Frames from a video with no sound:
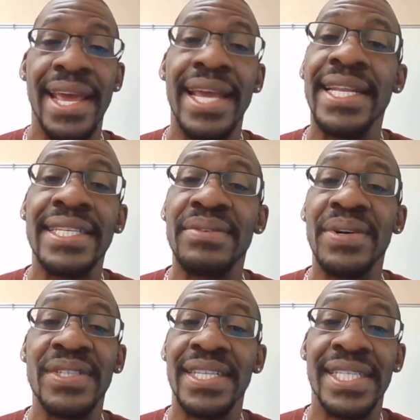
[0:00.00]
He doesn't
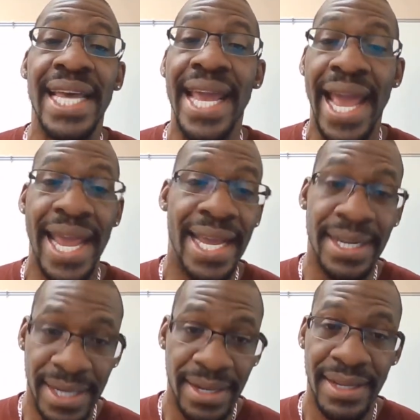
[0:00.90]
want you to say
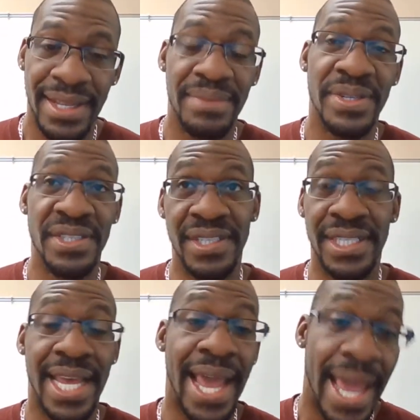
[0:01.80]
hand. He wants you to
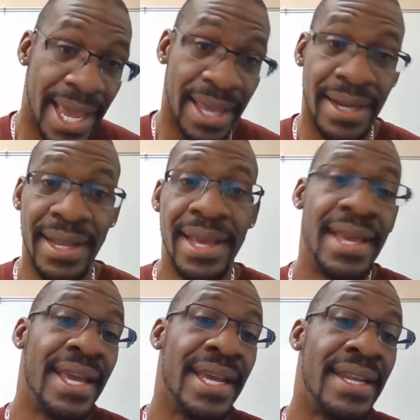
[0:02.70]
say hand.
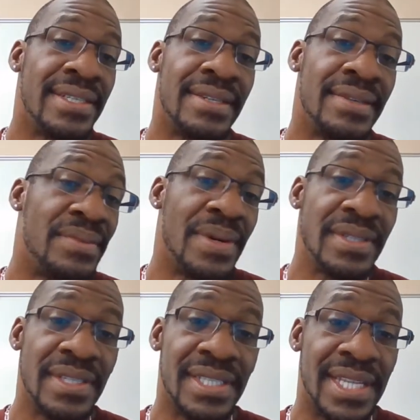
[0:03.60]
He doesn't
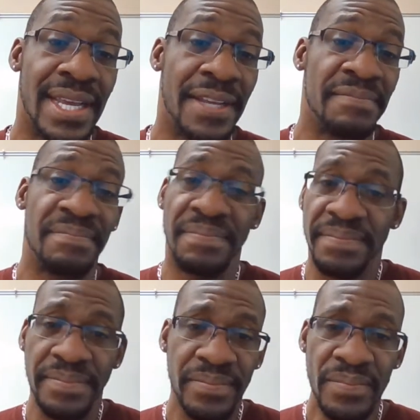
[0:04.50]
want you to say
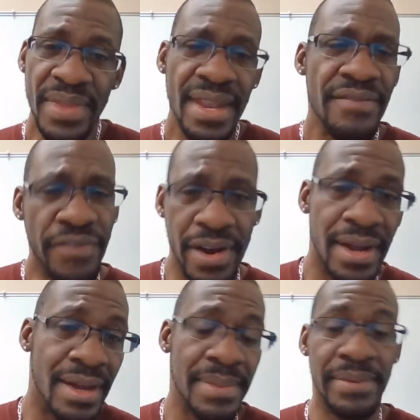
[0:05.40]

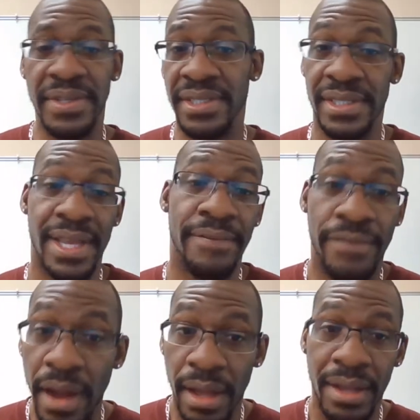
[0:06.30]
from. He wants you to say
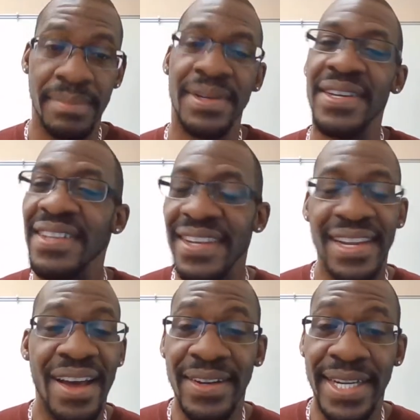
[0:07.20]
from in
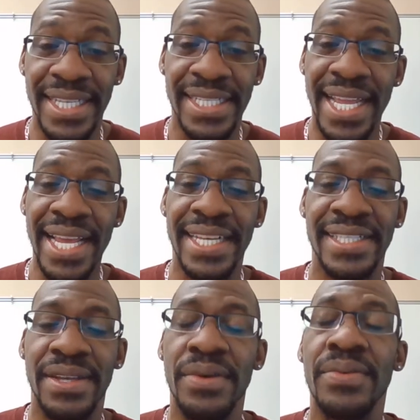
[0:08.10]
all of these
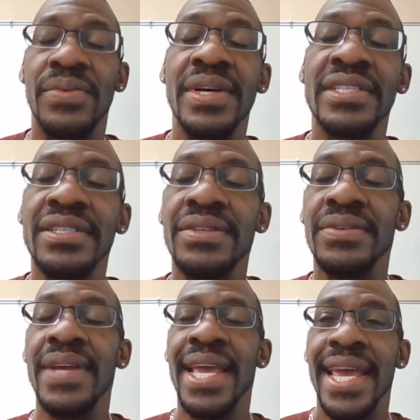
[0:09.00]
things. So once
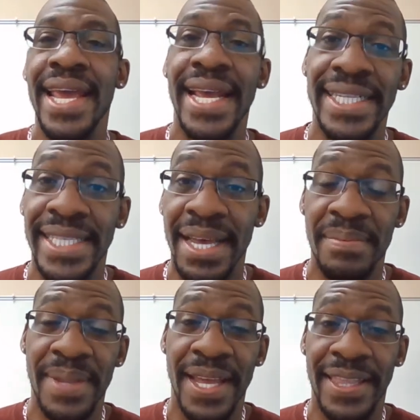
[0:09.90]
you
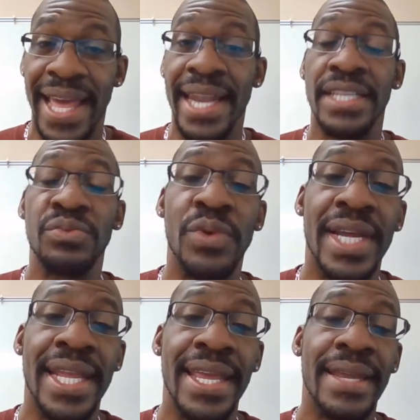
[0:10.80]
accept that that is
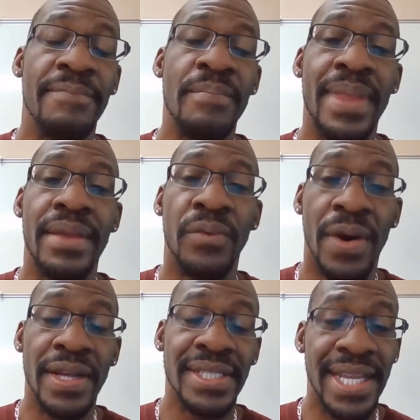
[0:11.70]
what he
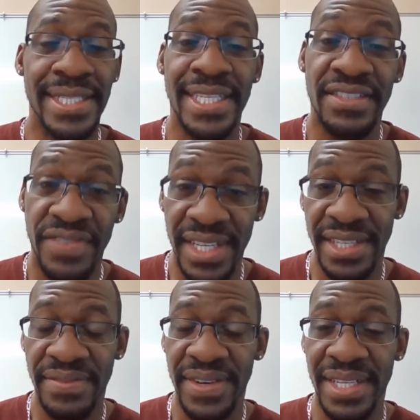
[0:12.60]
wants, that's his
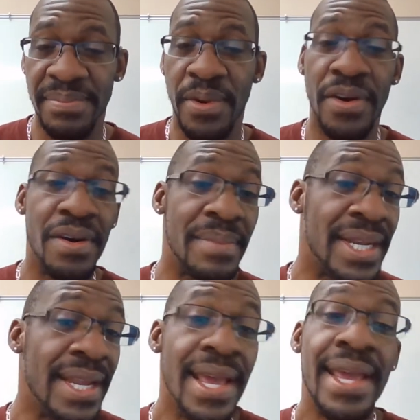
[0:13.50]
vision for this poem,
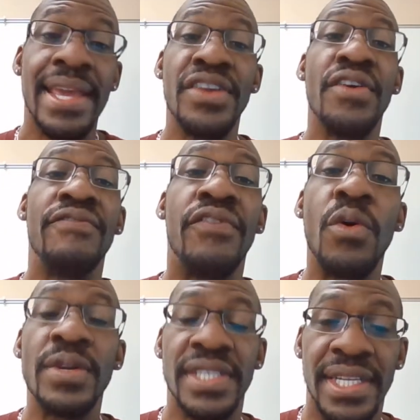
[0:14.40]
and you're
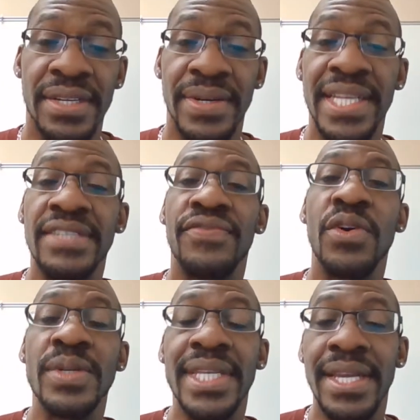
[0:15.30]
forced to do it. He's
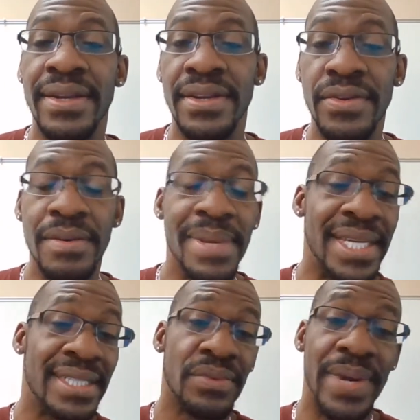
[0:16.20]
forcing you to do it
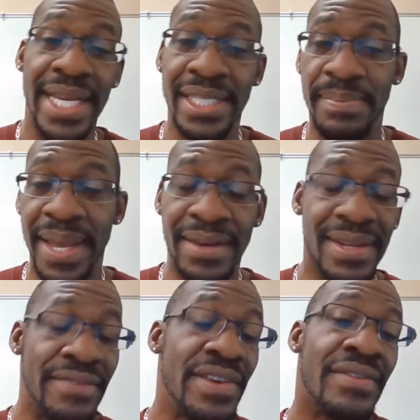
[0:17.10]
because of the way it's
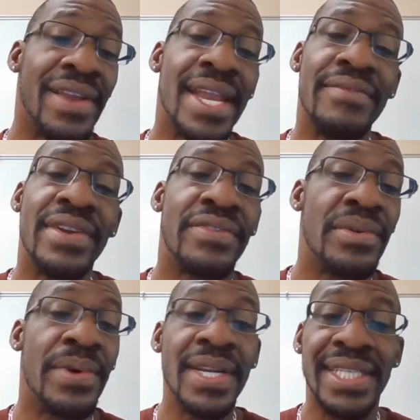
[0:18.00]
spelled. Even even if you
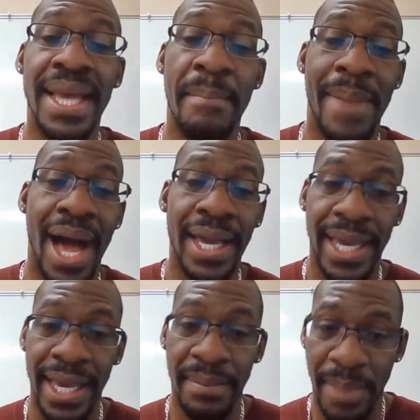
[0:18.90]
want to say
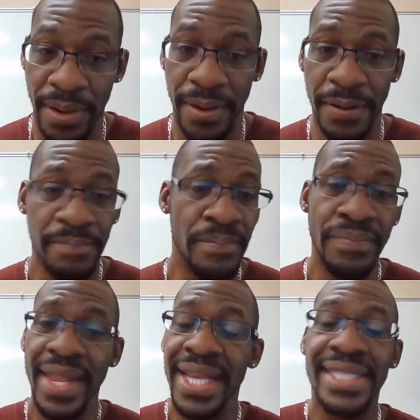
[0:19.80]
mockingbird,
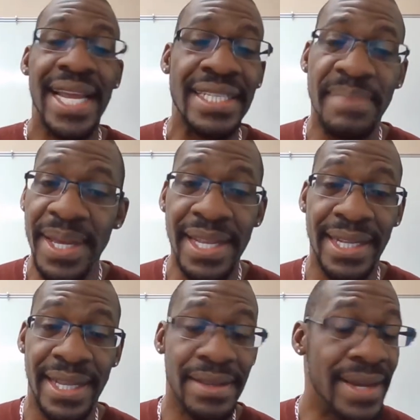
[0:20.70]
it's not spelled
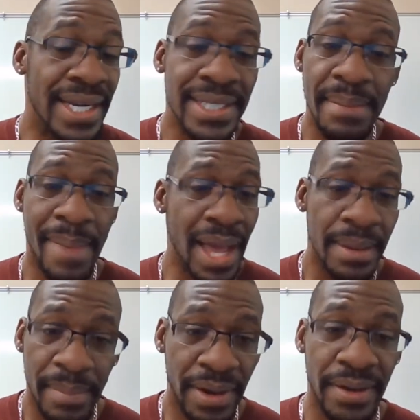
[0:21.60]
like that. You got to say
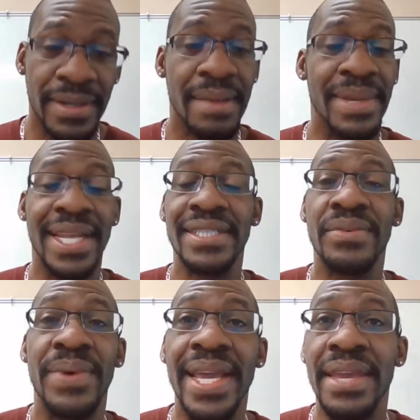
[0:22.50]
mockingbird. I mean, that's the
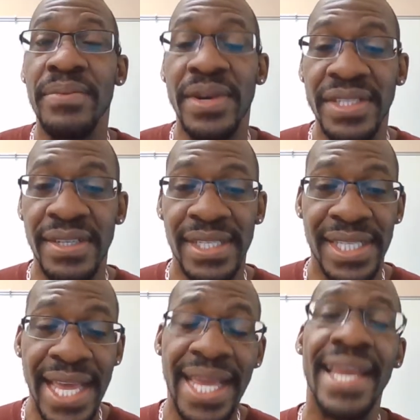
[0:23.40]
way he wants you to
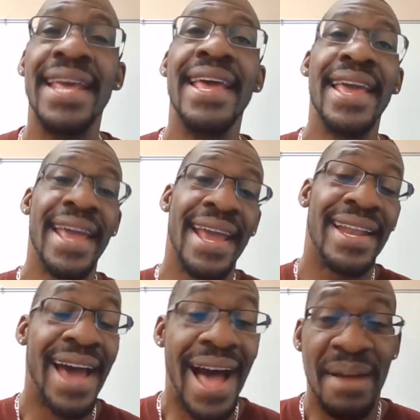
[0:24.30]
say it.
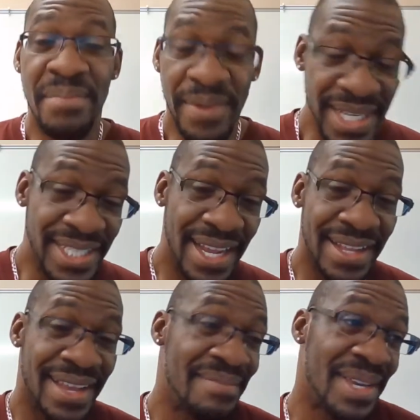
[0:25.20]
And I appreciate
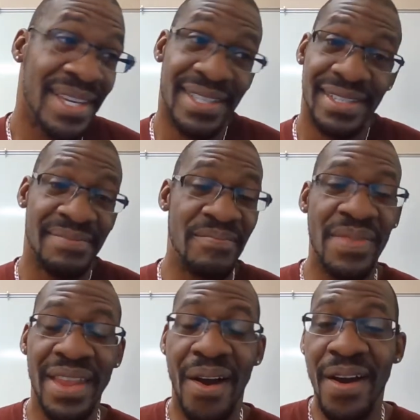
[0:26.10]
that because
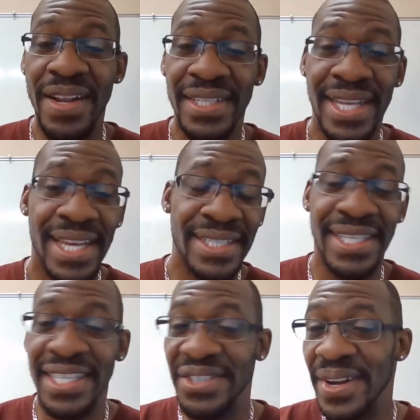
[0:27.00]
artist has the
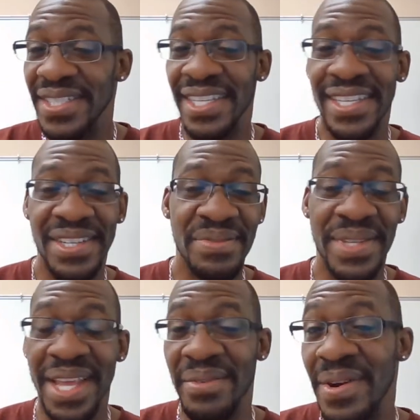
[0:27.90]
discretion to do
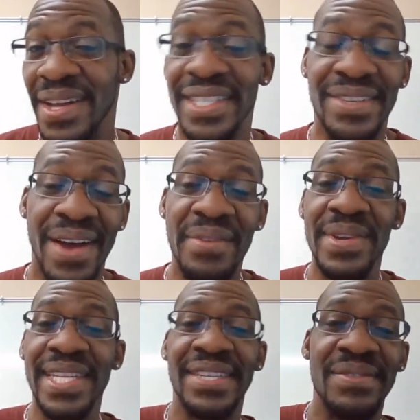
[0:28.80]
what they want. So I
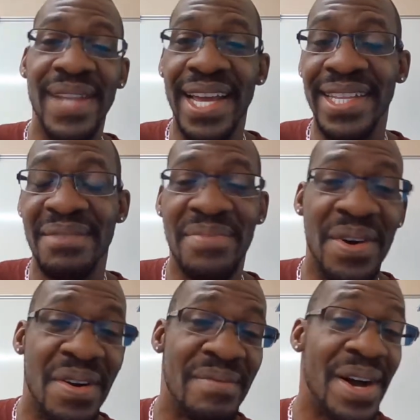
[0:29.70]
really do like the
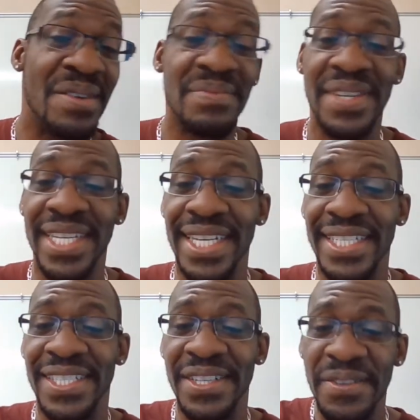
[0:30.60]
poem. I hope you did
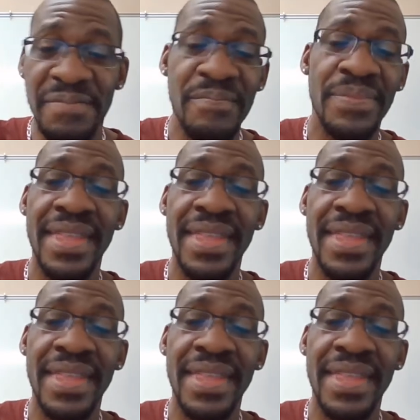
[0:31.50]
too.